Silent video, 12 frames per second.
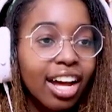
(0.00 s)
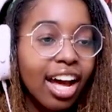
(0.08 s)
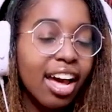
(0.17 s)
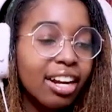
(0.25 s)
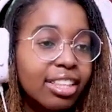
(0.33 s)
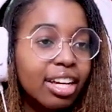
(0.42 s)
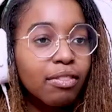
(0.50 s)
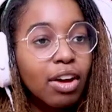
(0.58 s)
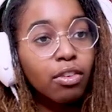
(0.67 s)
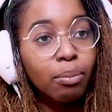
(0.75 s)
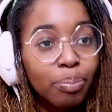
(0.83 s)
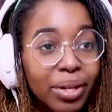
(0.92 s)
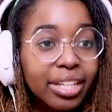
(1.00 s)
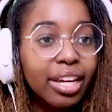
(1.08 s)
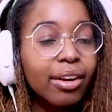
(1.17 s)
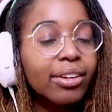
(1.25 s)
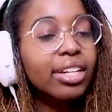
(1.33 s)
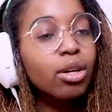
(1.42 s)
I don't think I've ever been
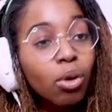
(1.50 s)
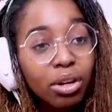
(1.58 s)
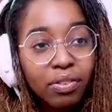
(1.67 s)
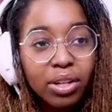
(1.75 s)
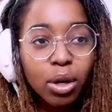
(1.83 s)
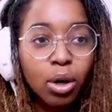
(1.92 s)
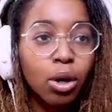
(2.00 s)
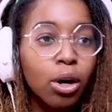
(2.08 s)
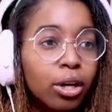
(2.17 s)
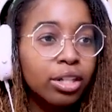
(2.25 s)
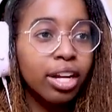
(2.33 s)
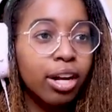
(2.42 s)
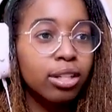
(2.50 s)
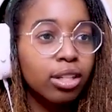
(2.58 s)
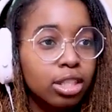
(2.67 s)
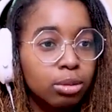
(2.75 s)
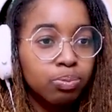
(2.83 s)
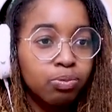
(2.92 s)
caroling or even heard
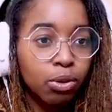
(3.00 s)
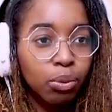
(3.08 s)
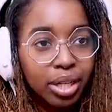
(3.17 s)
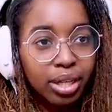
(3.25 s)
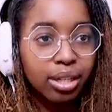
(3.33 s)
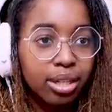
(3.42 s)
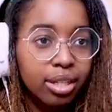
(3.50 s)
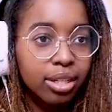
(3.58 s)
carolers for real.